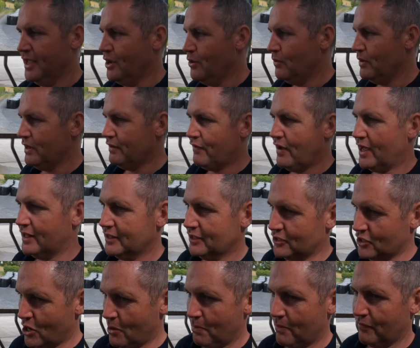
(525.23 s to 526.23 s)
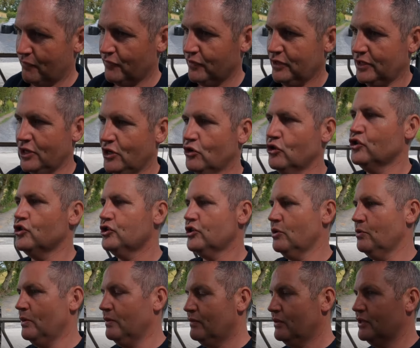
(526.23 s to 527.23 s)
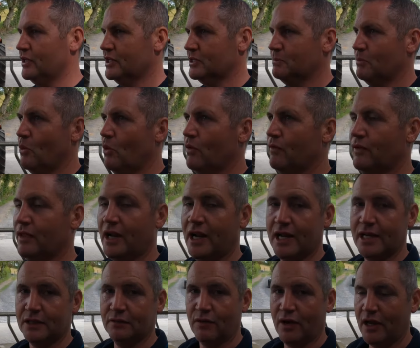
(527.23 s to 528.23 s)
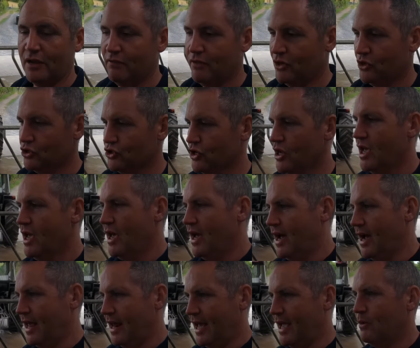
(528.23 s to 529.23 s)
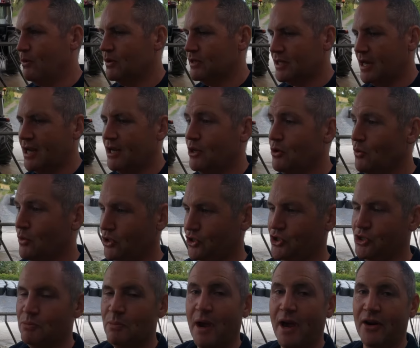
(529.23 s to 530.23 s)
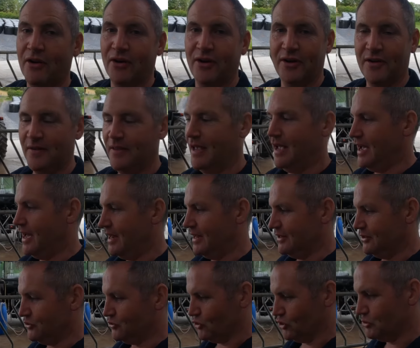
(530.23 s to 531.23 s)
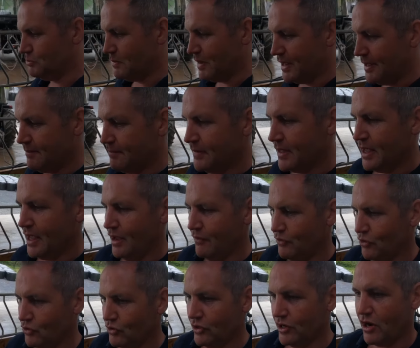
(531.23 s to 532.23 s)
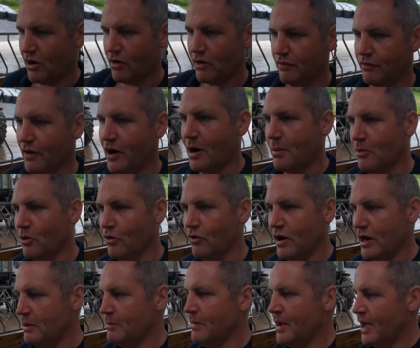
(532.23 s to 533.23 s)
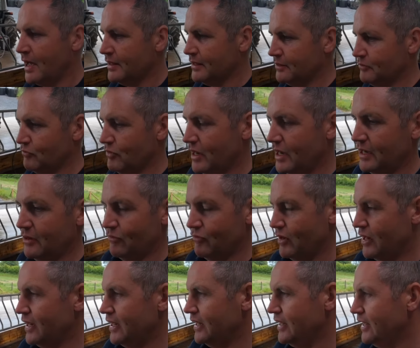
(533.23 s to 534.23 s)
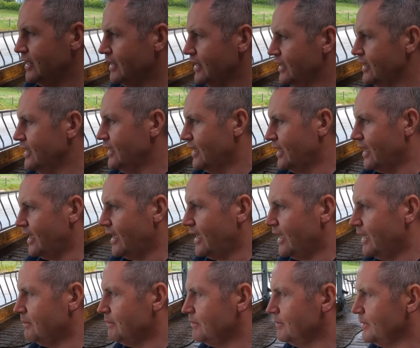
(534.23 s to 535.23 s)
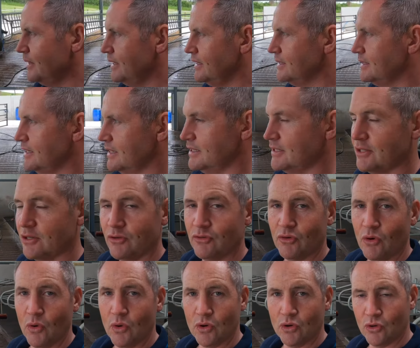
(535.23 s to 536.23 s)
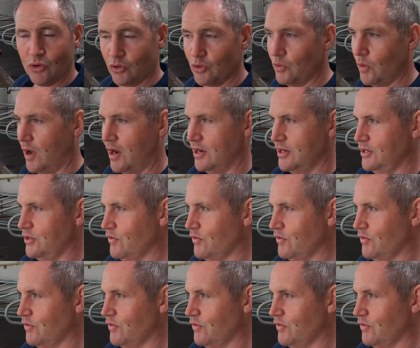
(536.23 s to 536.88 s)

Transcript: We have had the topper for years, we have the disc mower for the last 5 years, and I will tell you which is better. And trust me, if you're a dairy farmer or any man that really insists on growing good quality